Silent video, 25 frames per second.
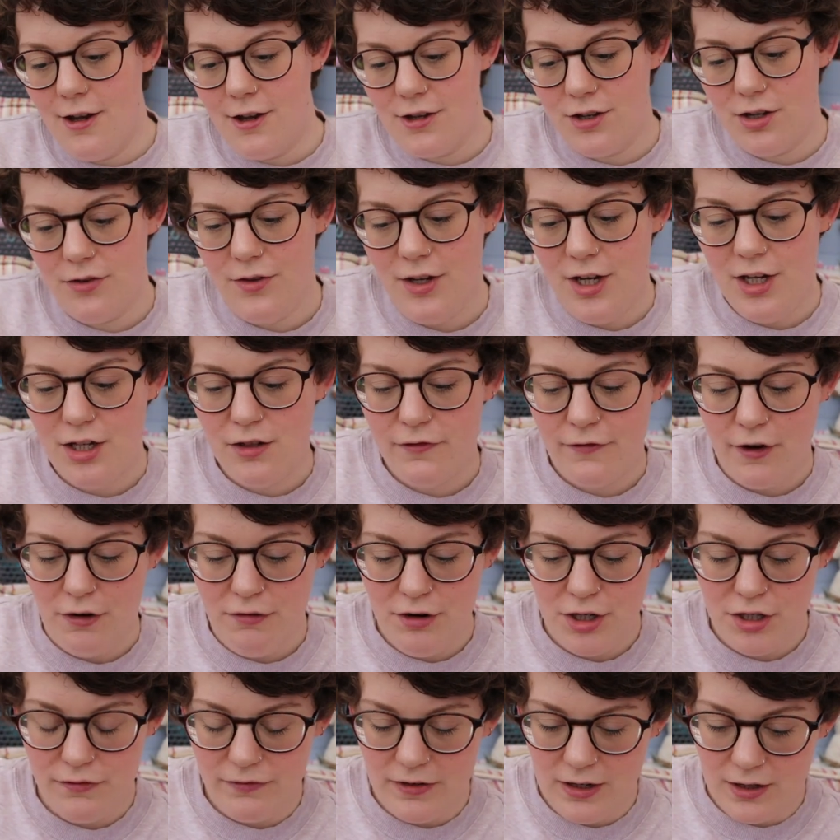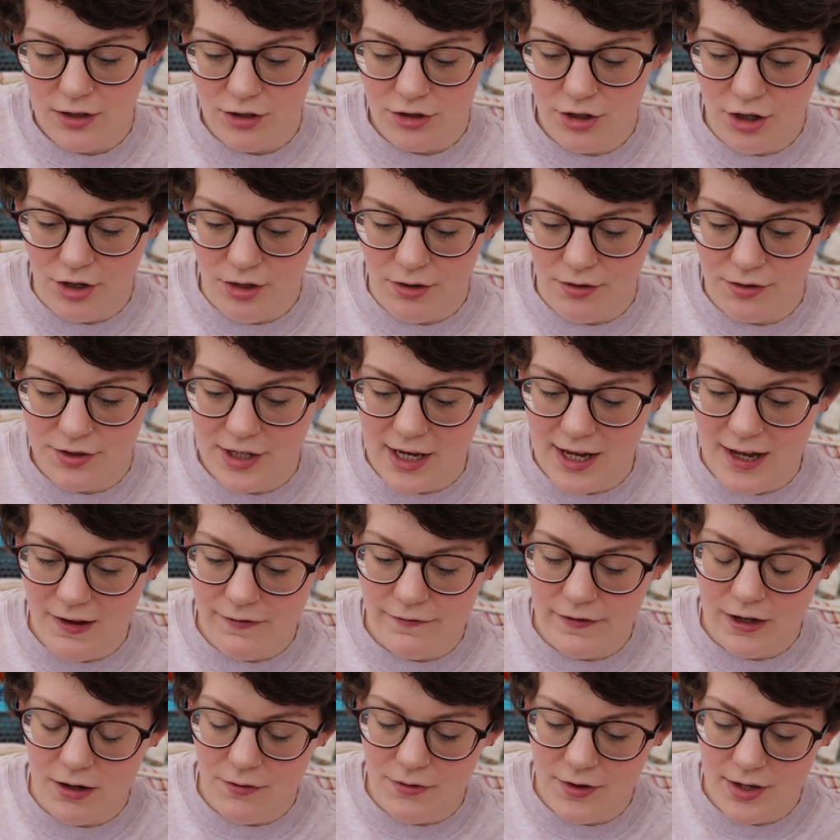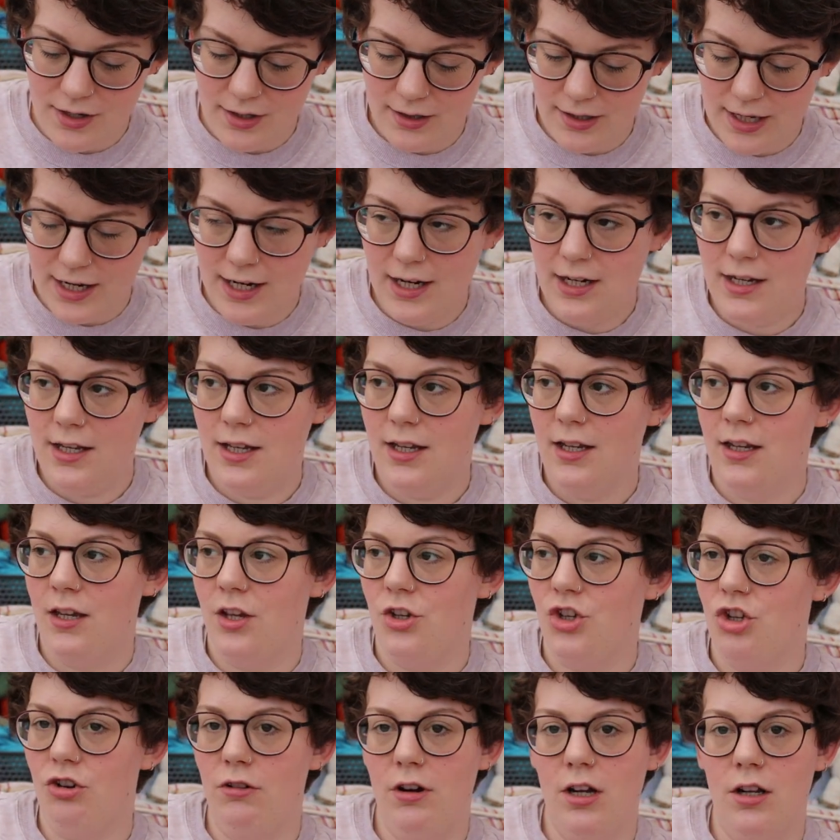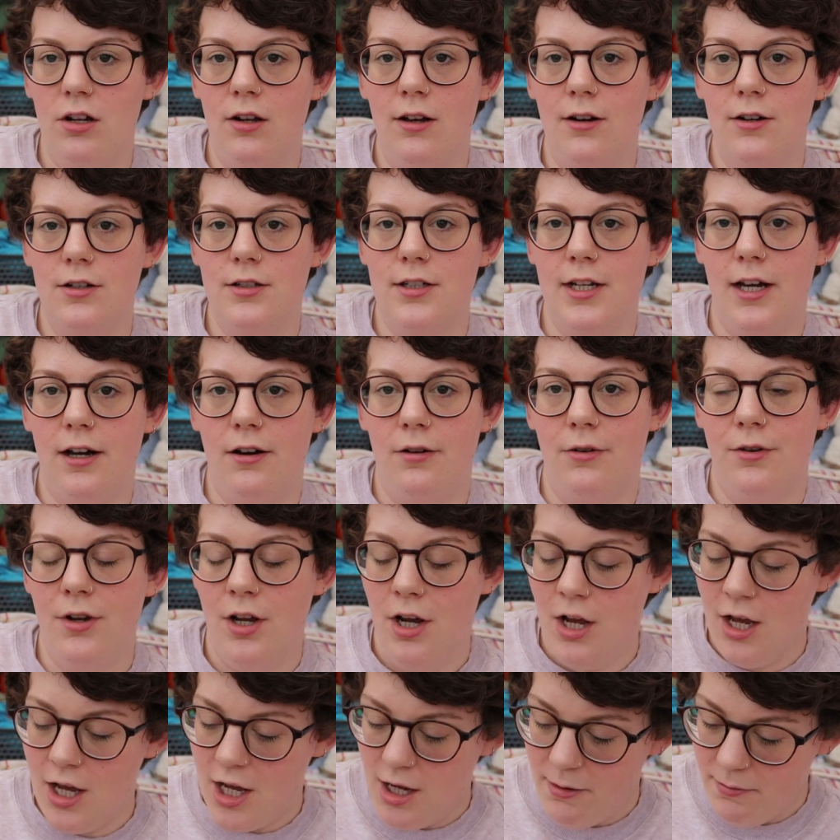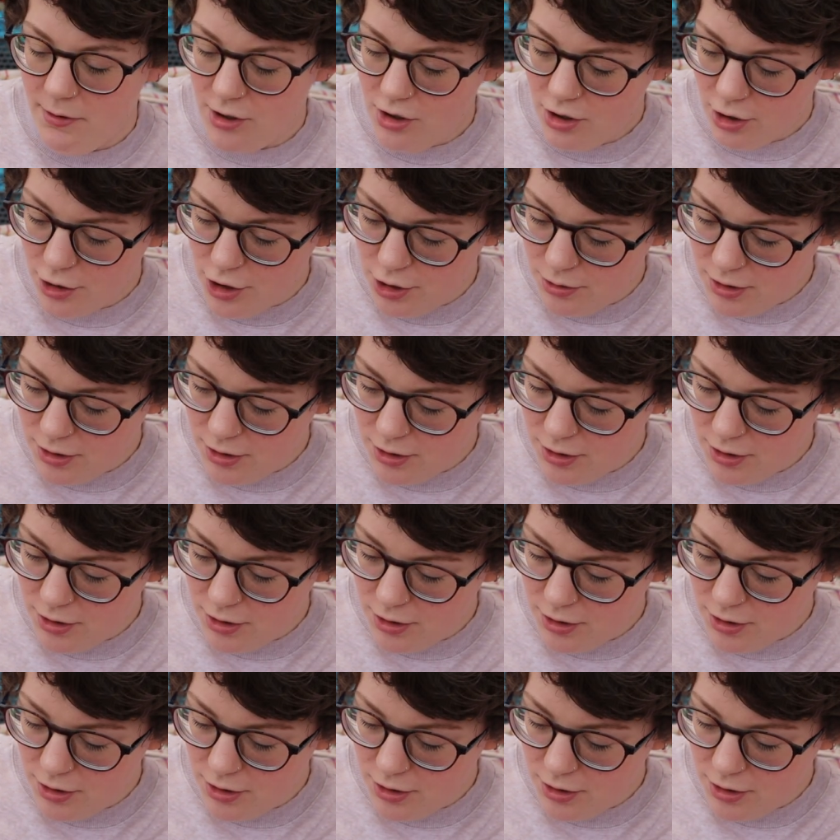So these Forest Friend dolls, I found this lady during lockdown because